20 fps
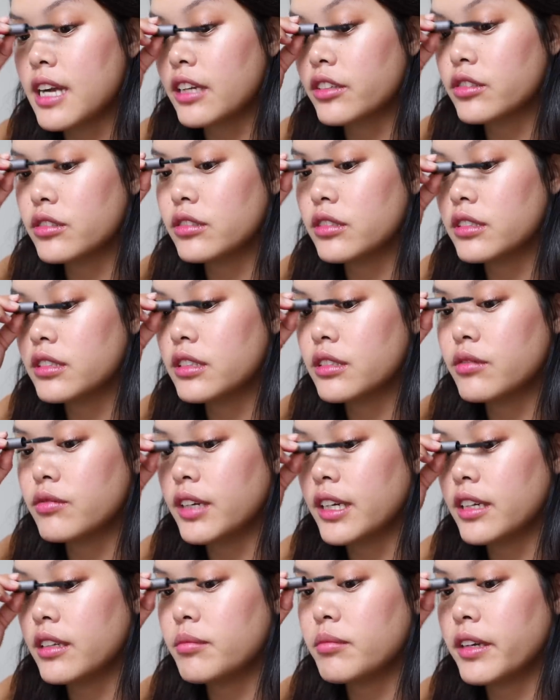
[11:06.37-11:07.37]
natural to
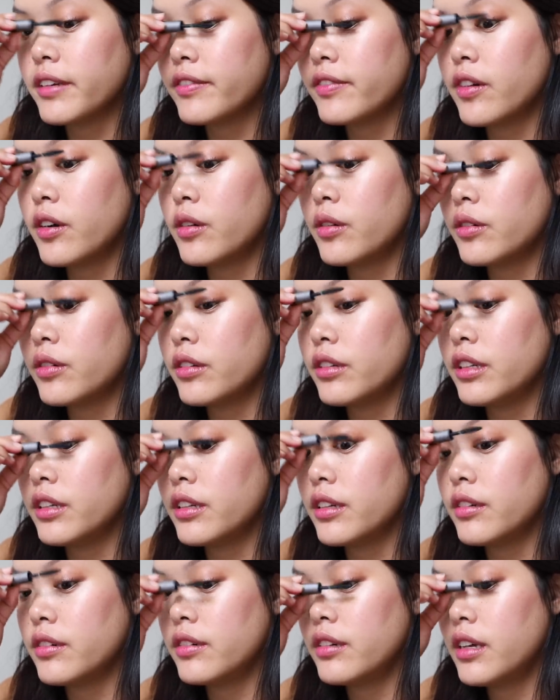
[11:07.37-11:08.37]
write in my phone, you
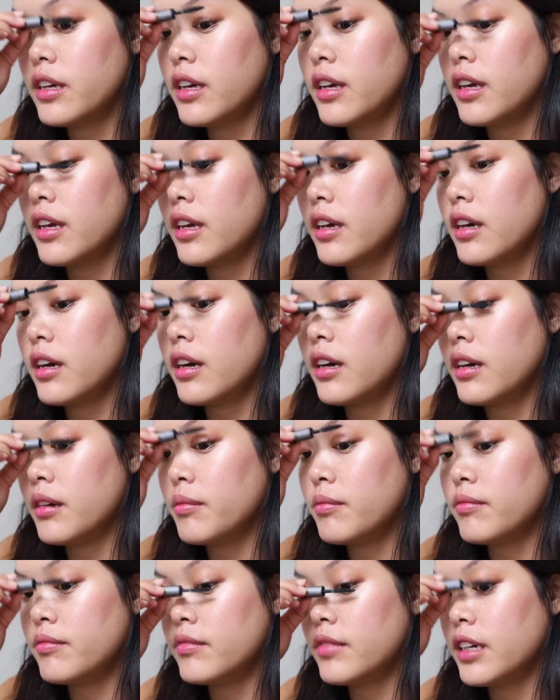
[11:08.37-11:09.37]
know?
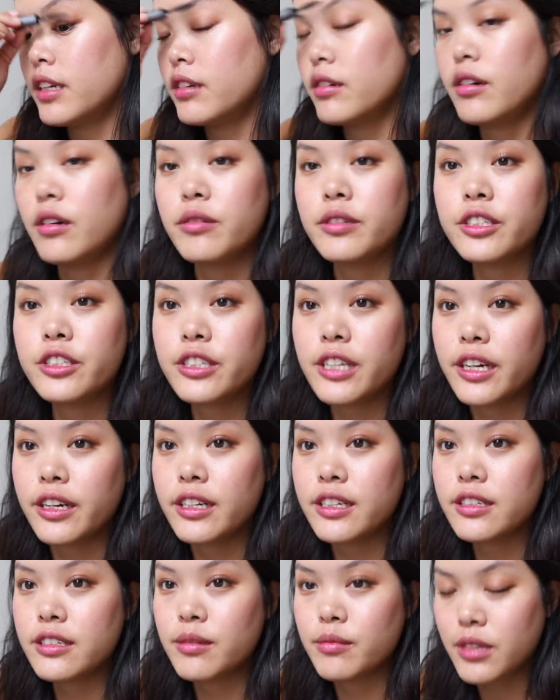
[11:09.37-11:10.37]
Um, I don't always
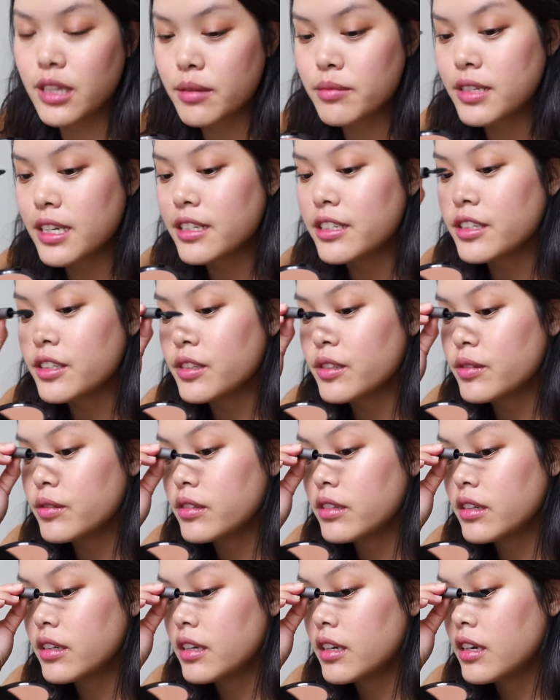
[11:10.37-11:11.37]
share it, sometimes I
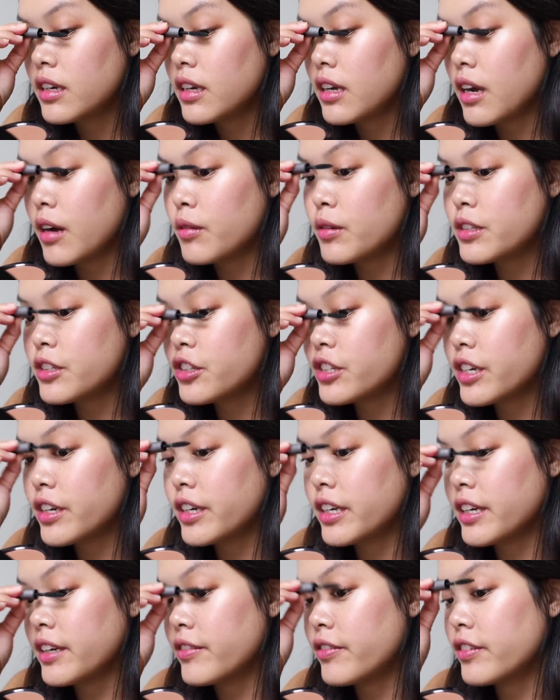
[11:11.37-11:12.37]
do. I was
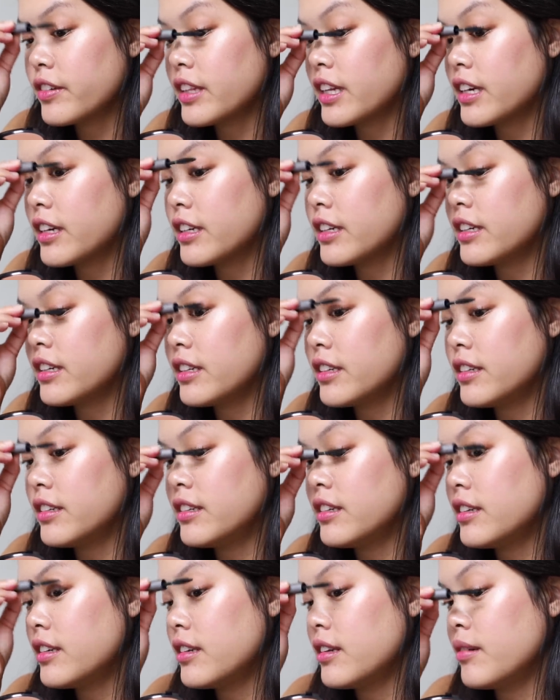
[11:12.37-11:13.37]
sharing it for like a good
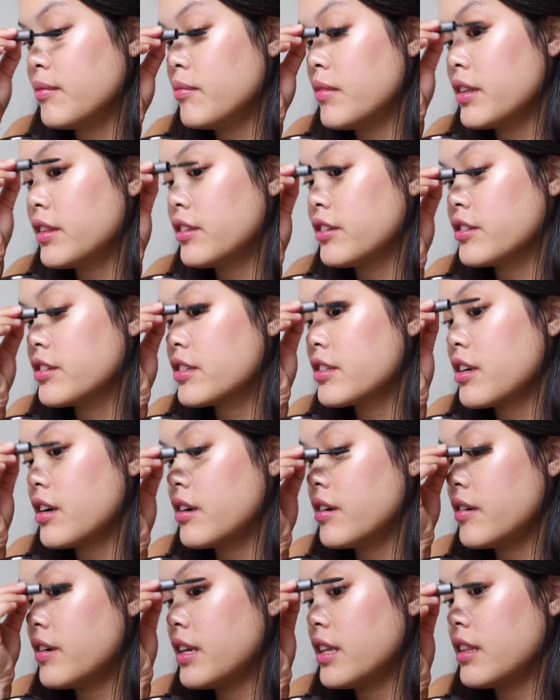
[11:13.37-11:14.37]
month or
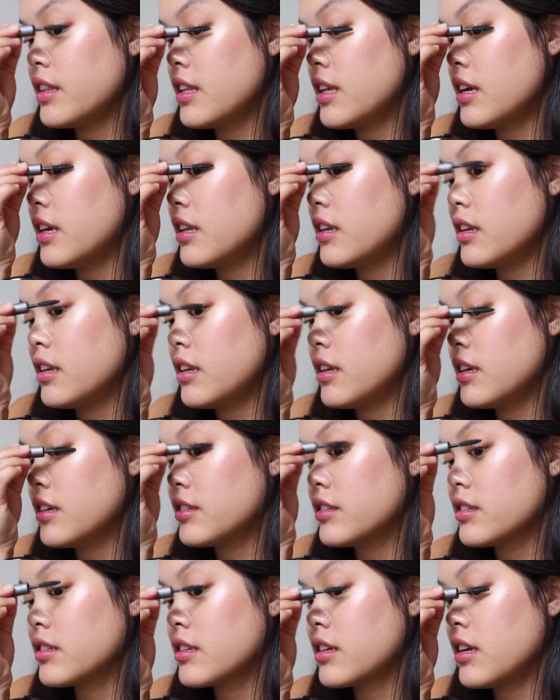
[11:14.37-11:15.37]
so and then
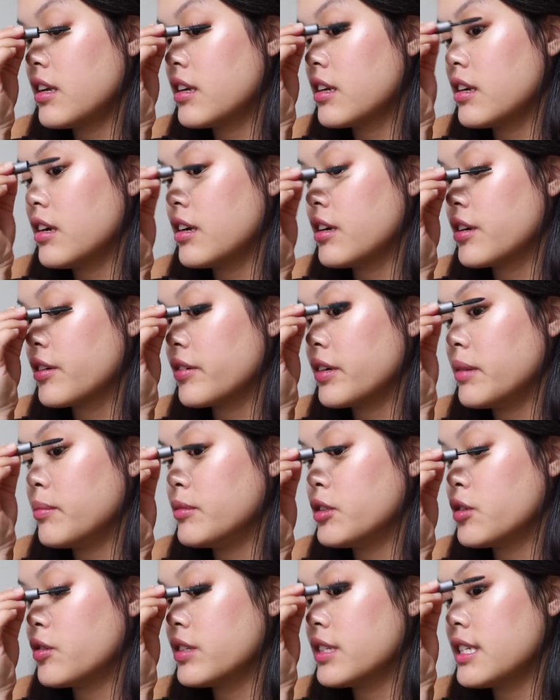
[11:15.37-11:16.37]
it just kind of got
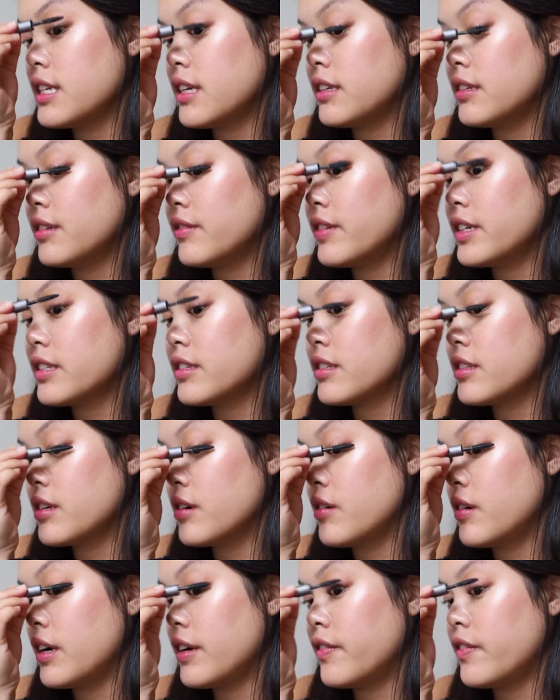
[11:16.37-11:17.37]
grim towards the end of it
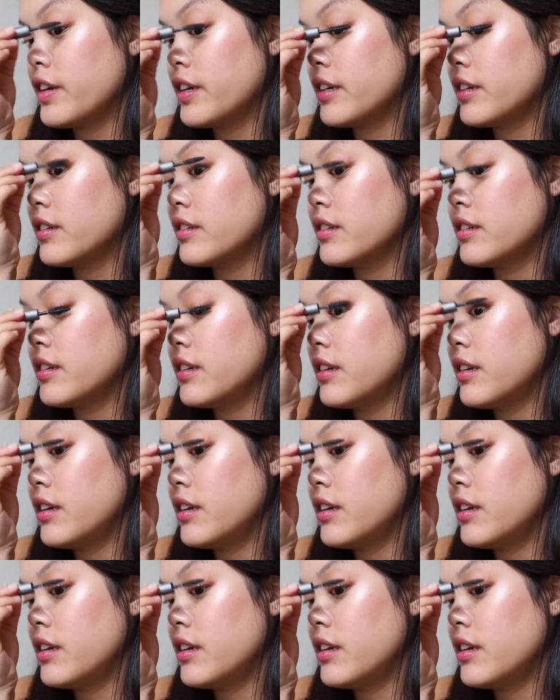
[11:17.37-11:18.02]
so I figured